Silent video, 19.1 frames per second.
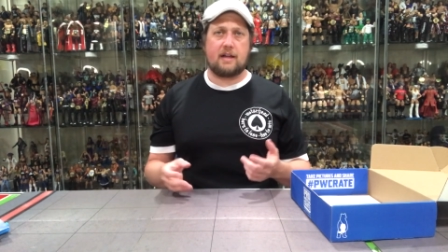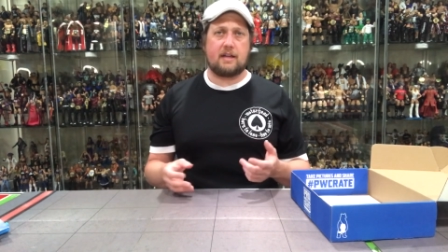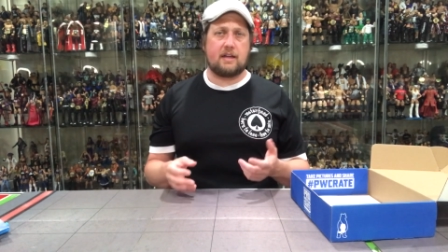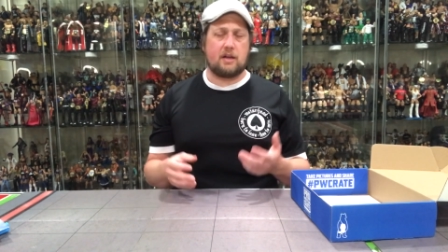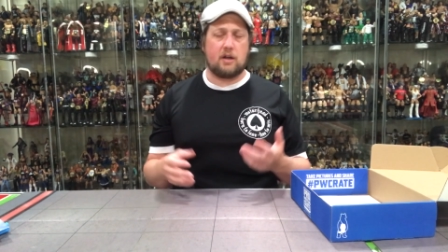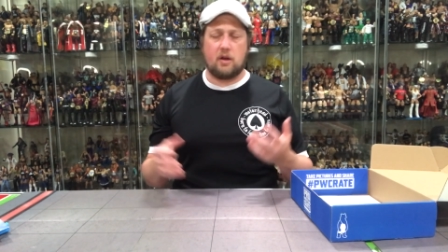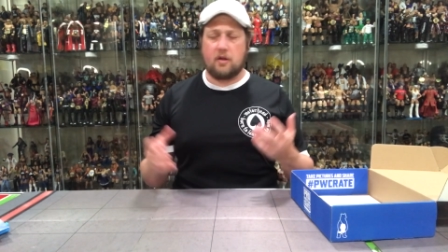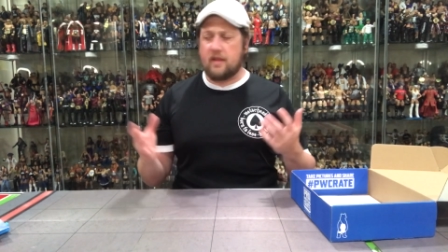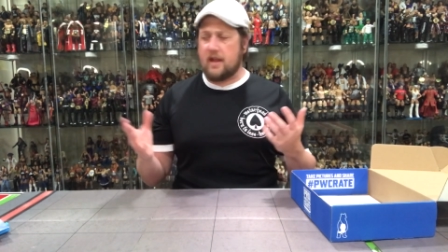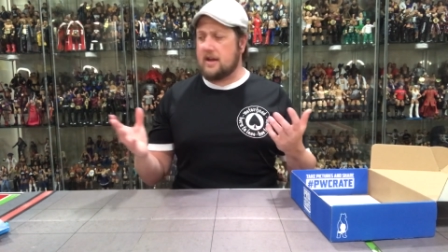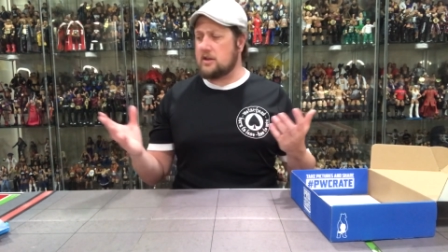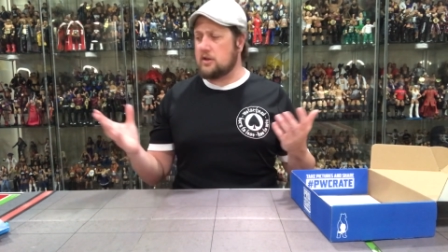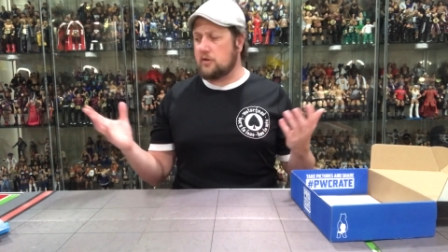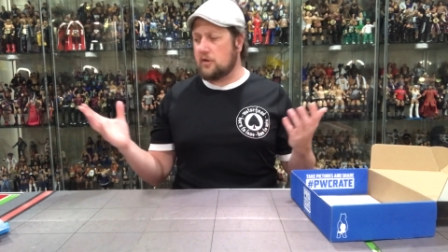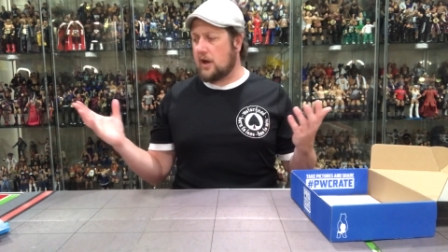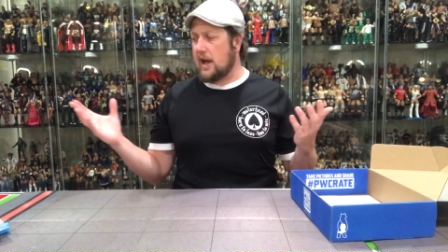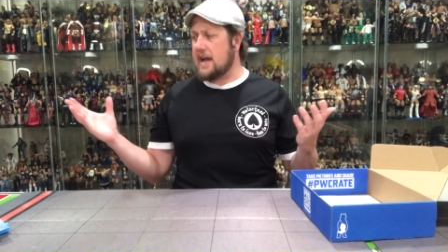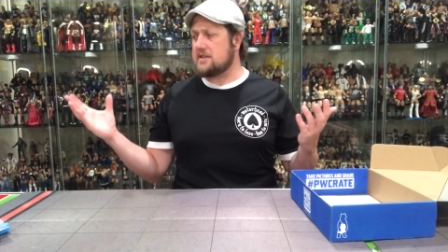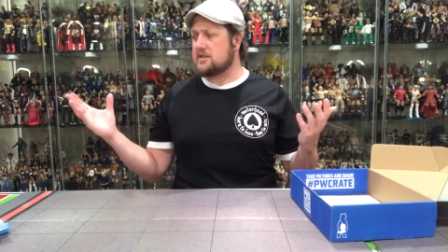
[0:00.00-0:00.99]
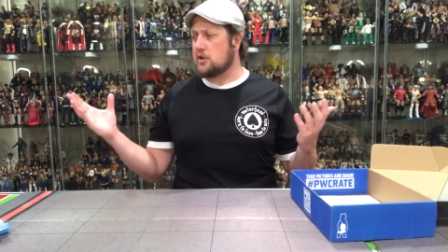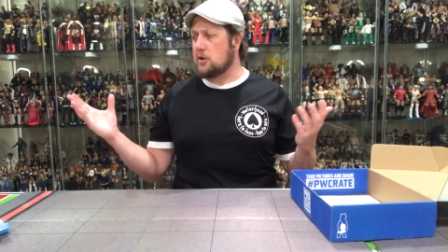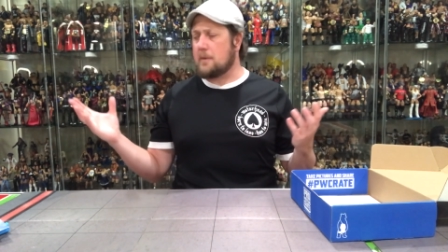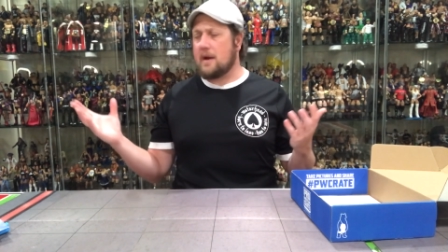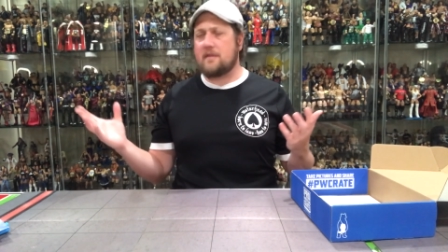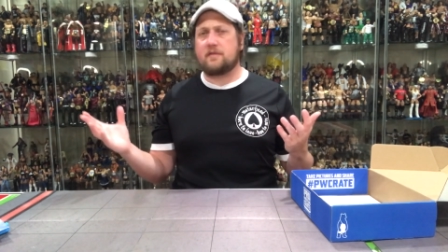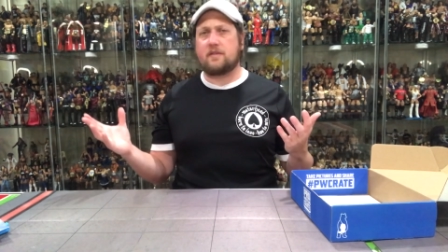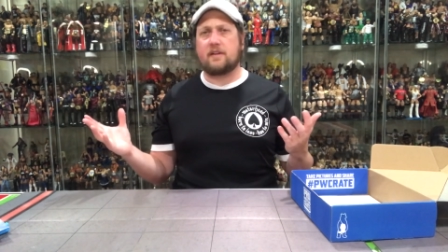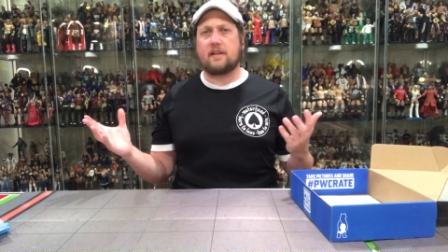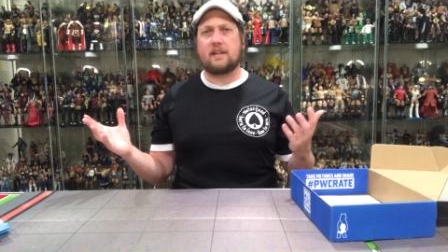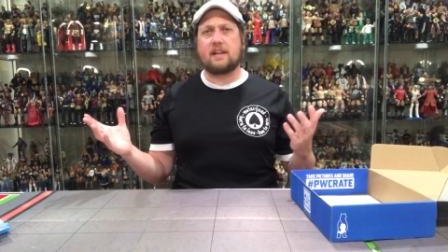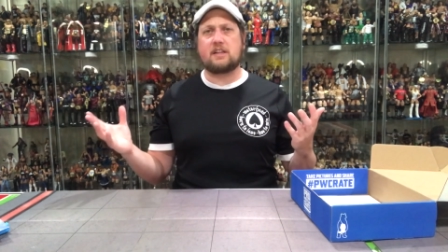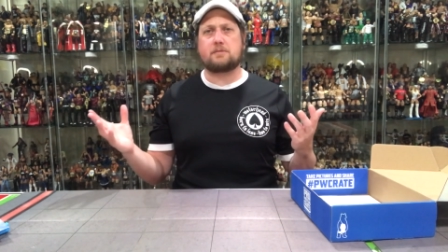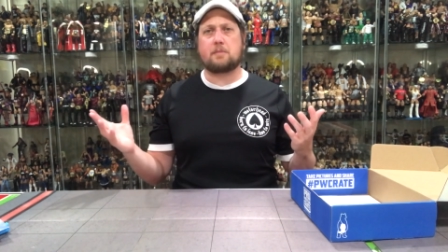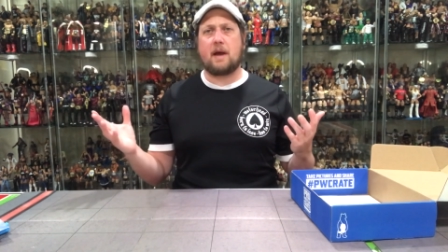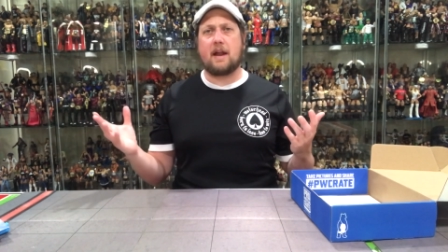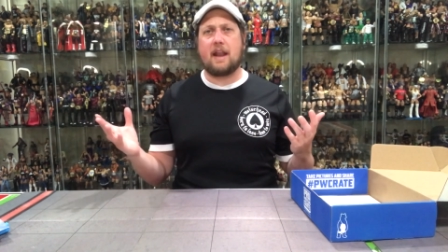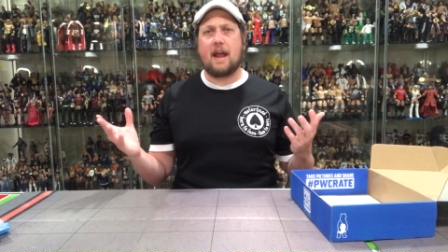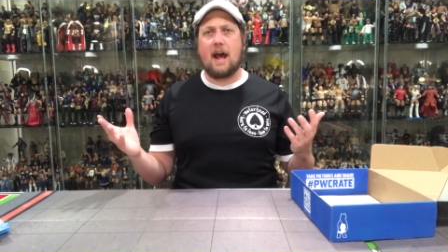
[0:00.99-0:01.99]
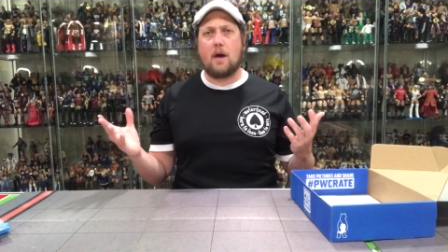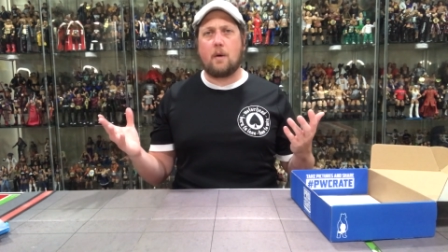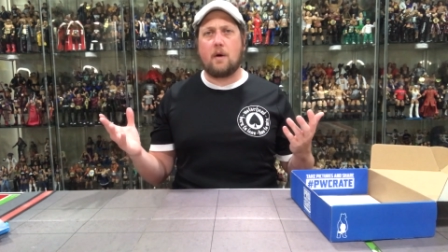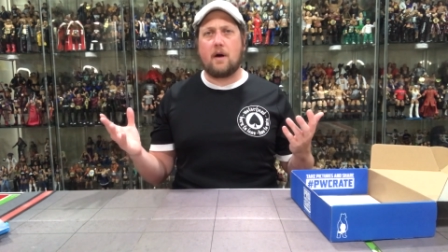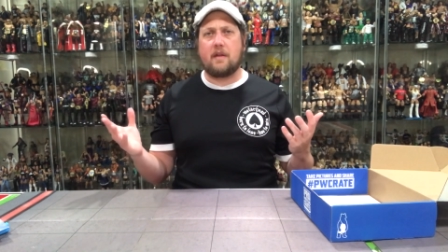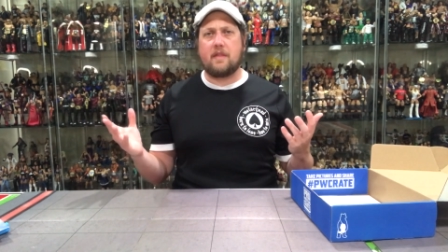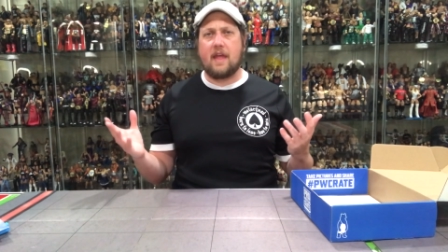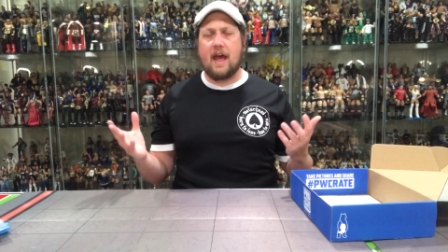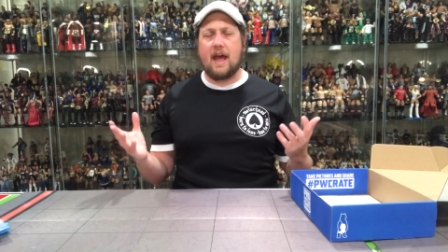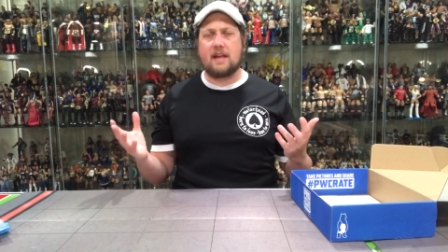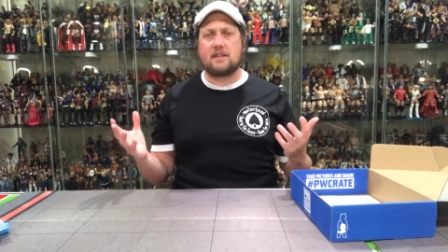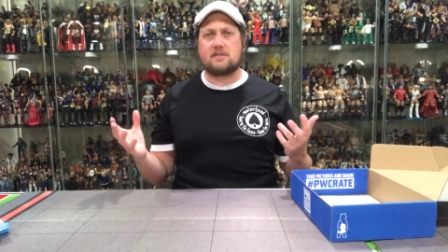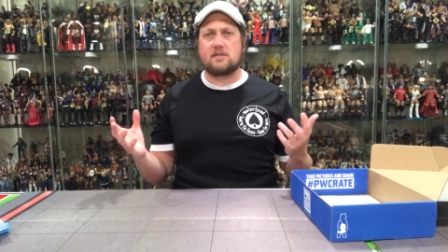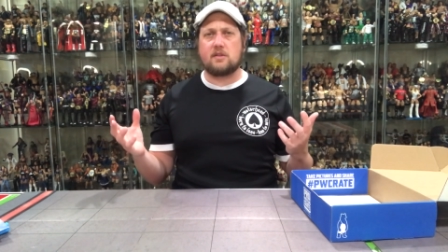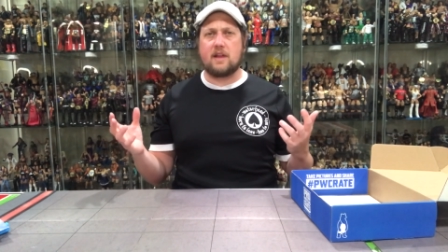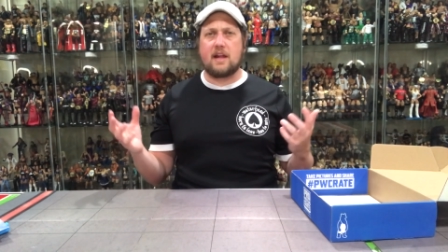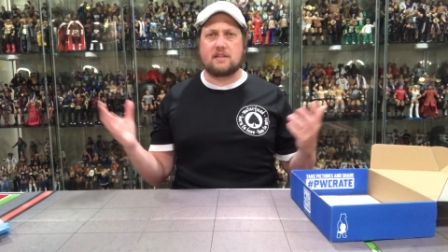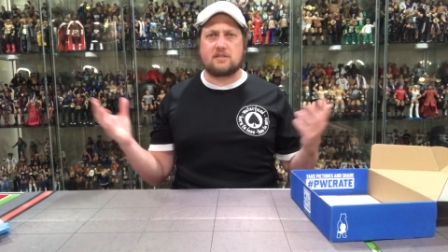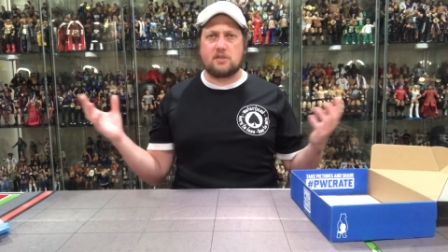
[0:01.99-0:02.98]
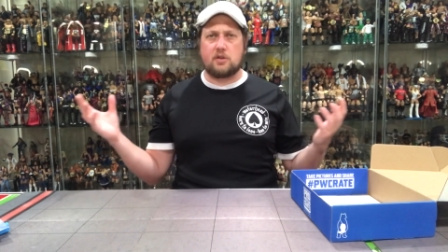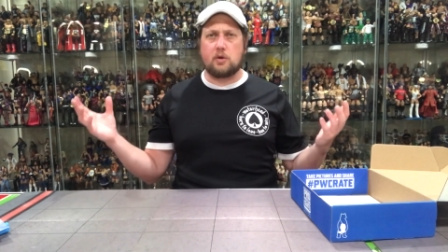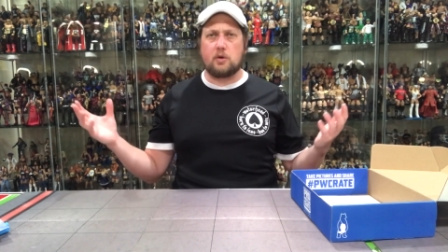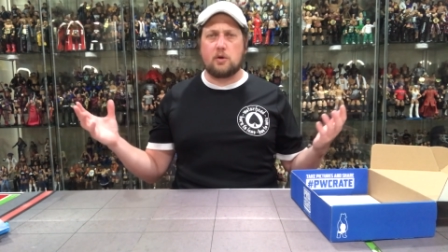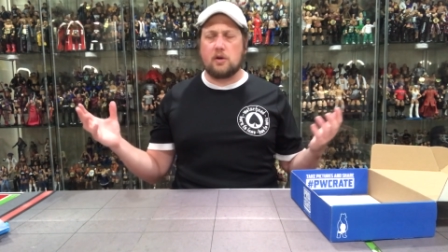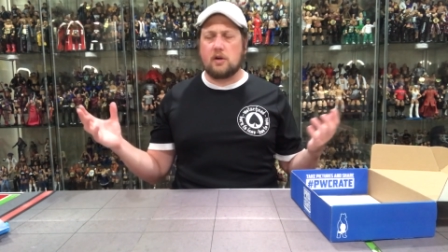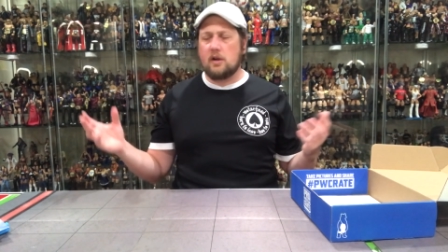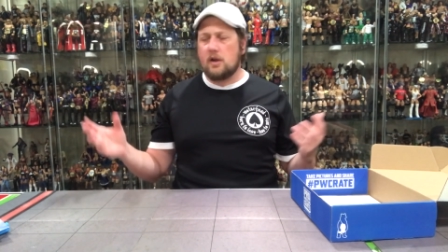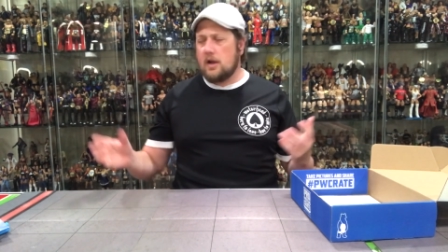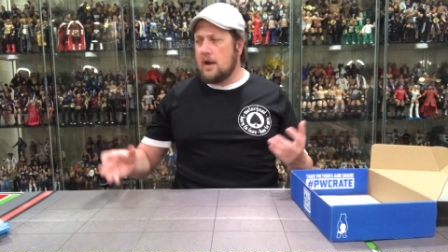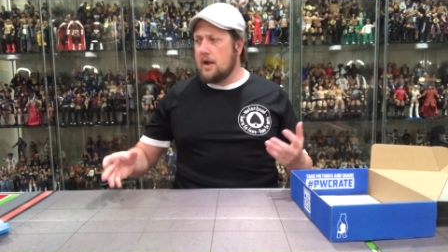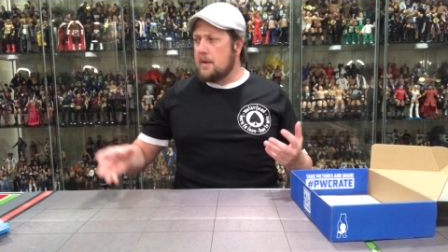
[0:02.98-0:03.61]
You know, that you guys know my feelings by now on that, so that's cool.